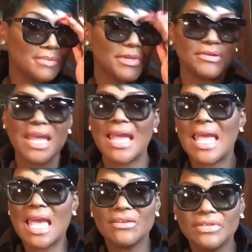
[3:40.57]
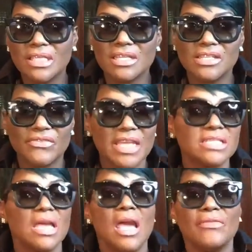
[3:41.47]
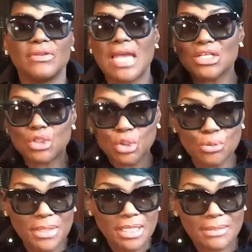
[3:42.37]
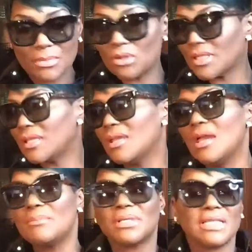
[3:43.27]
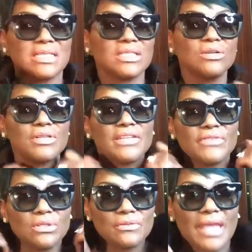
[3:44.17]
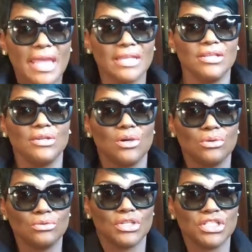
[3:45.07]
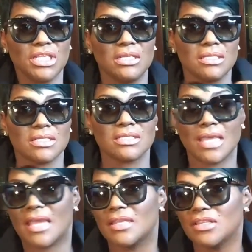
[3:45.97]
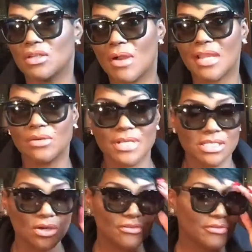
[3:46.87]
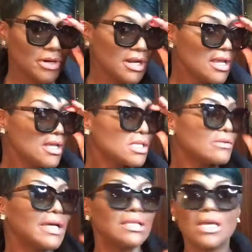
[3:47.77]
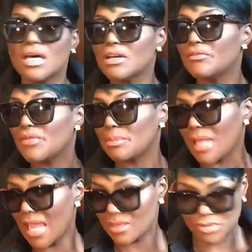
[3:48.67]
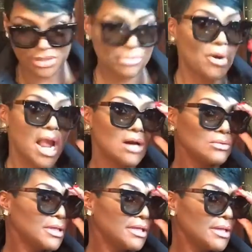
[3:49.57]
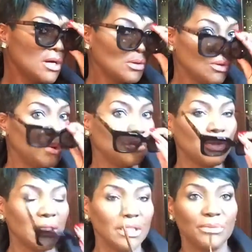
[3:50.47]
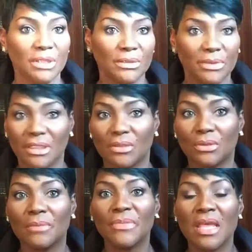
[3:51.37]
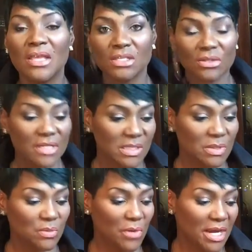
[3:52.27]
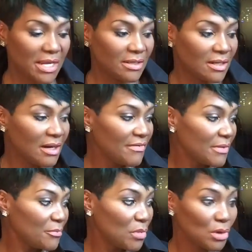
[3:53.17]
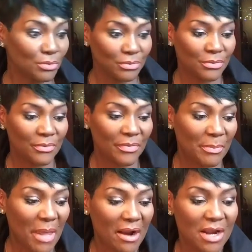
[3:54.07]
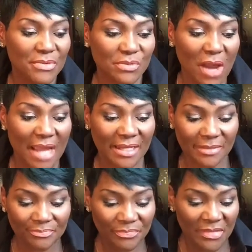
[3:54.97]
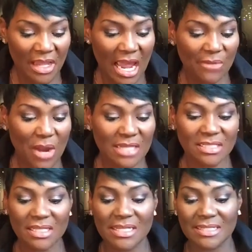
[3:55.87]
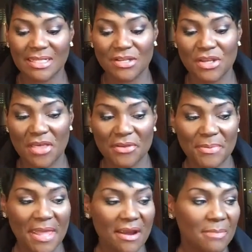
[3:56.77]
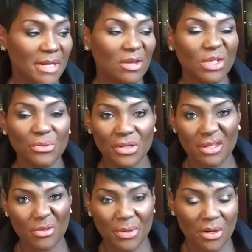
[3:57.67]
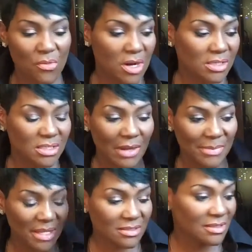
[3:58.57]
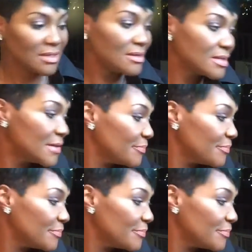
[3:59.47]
They're not heavy on the face. They're not too big and bulky, but they still give you that, you know, chicness that, you know, I always go for. So I love the black with the brown, you know, really cool. So this was one of, well, the pair I was rocking. I rocked these and another pair, but I only wear the other pair once, so I picked these,